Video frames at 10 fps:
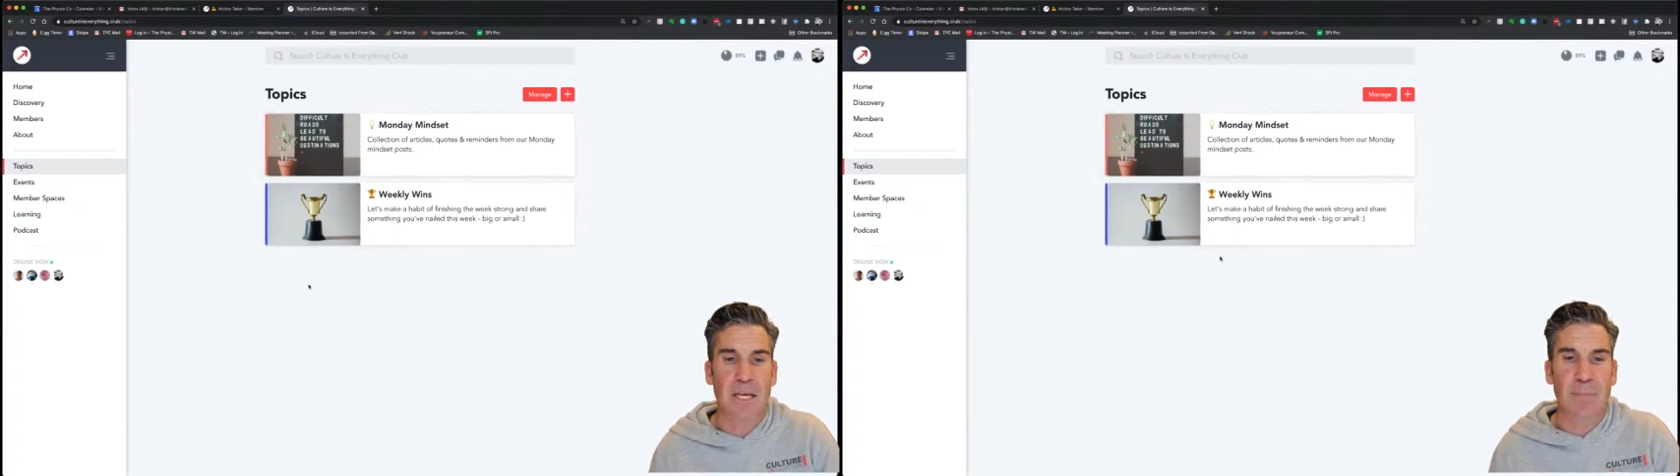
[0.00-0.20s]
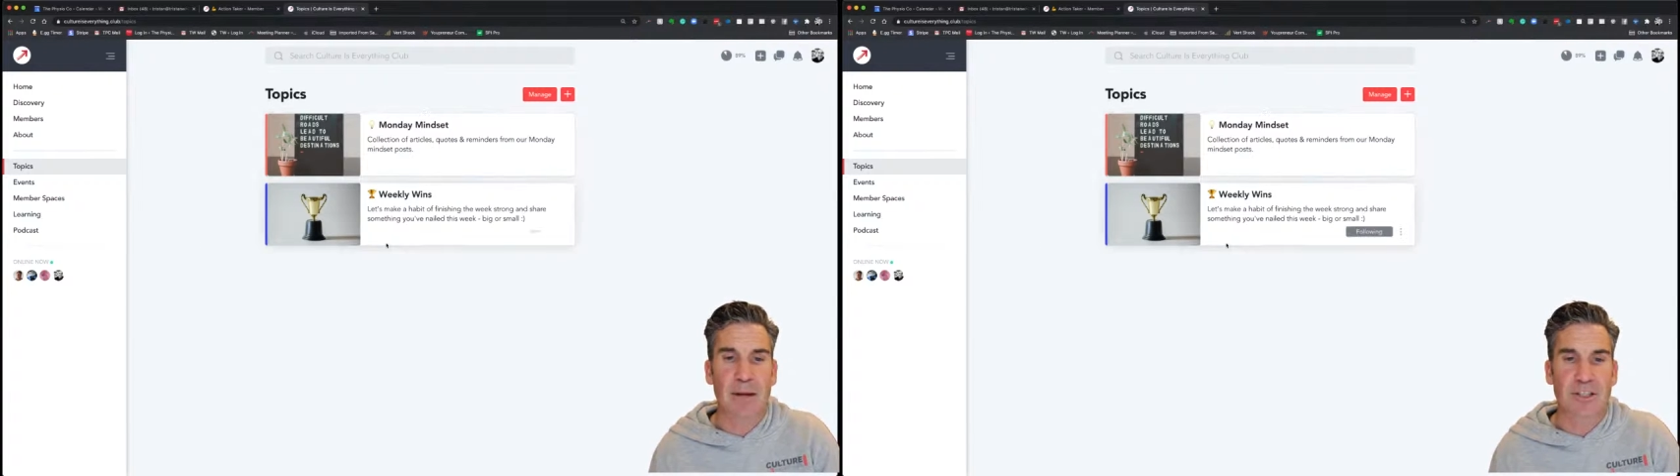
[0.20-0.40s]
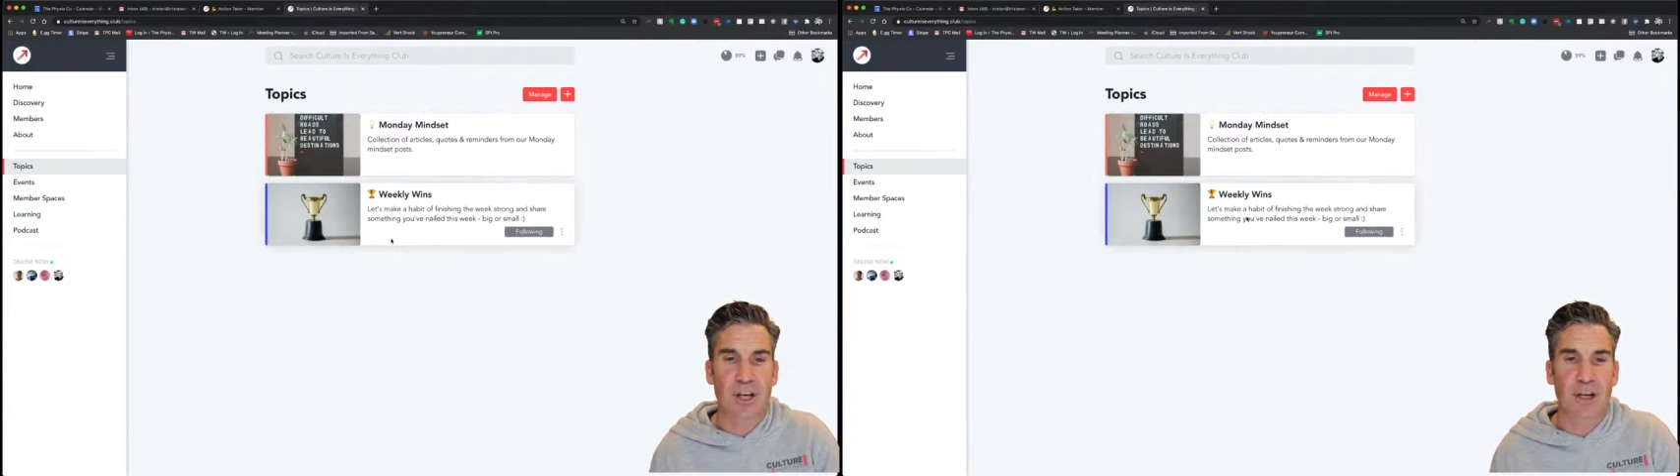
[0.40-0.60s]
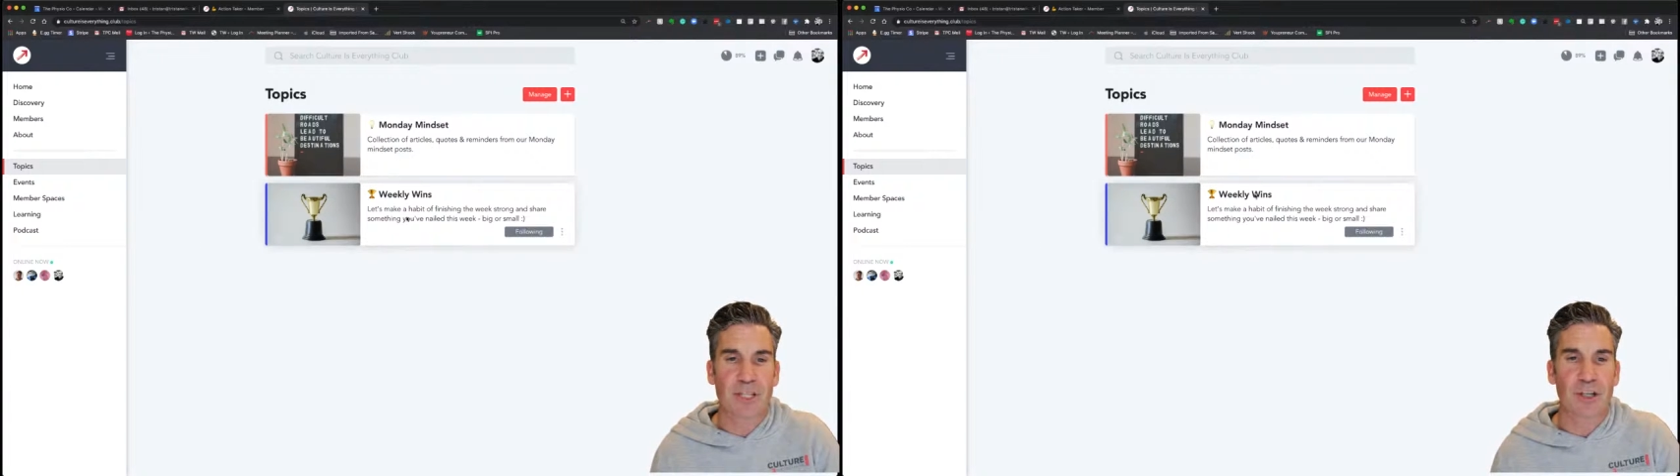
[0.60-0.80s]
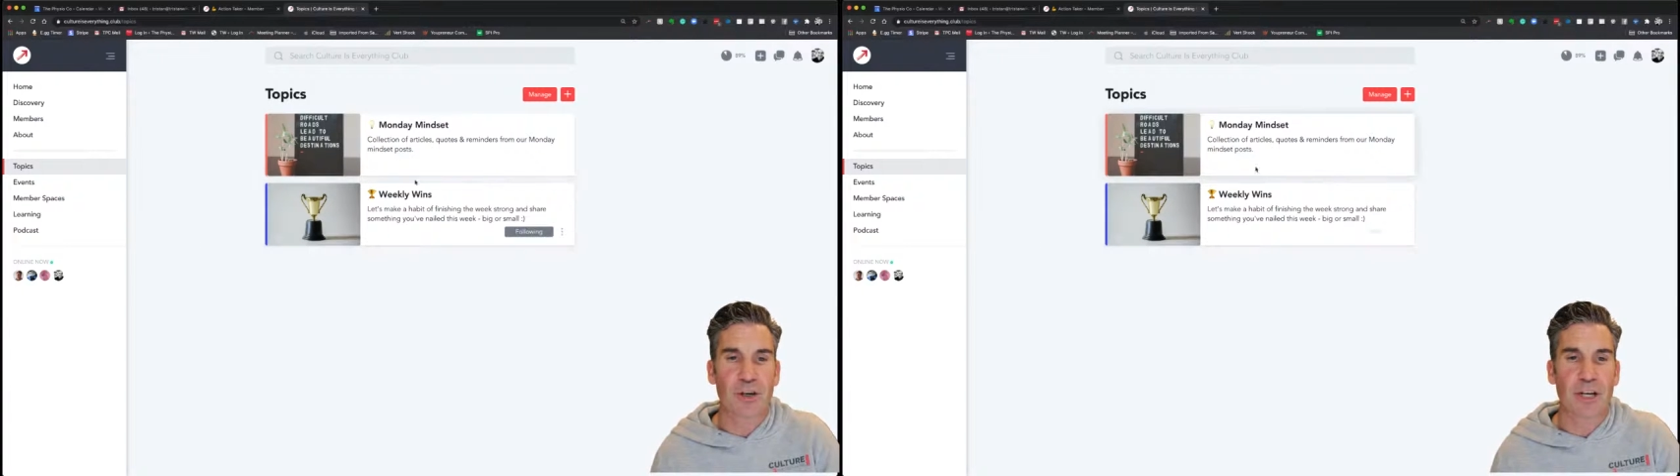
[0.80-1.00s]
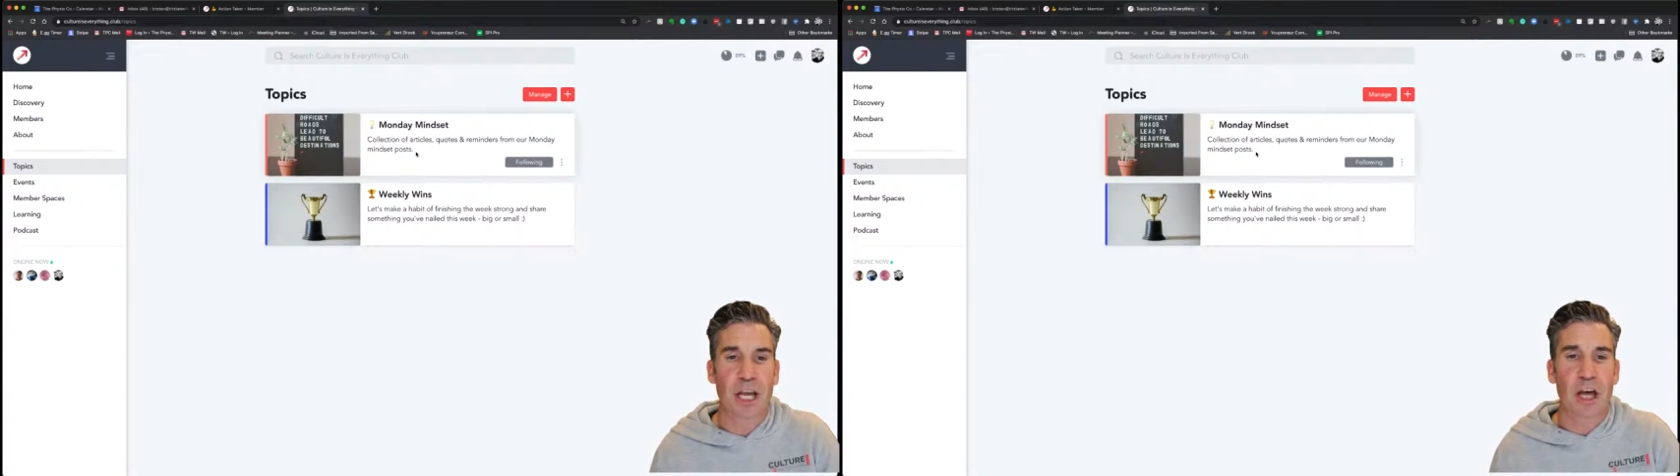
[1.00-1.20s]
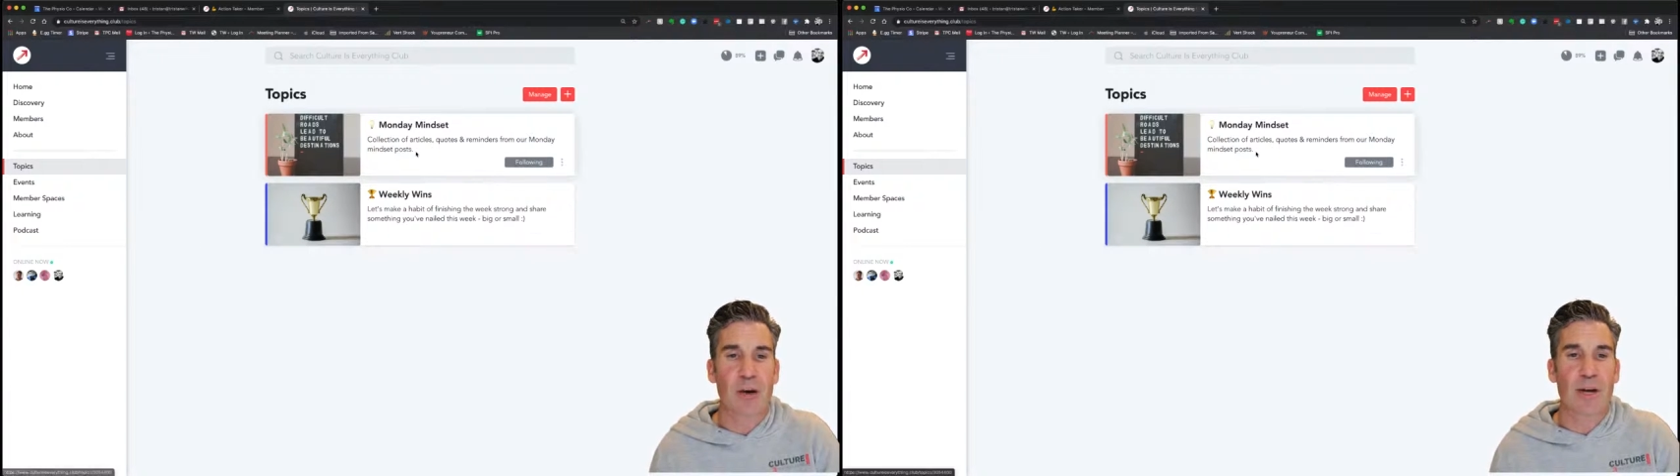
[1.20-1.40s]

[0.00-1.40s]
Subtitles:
but slowly but surely, we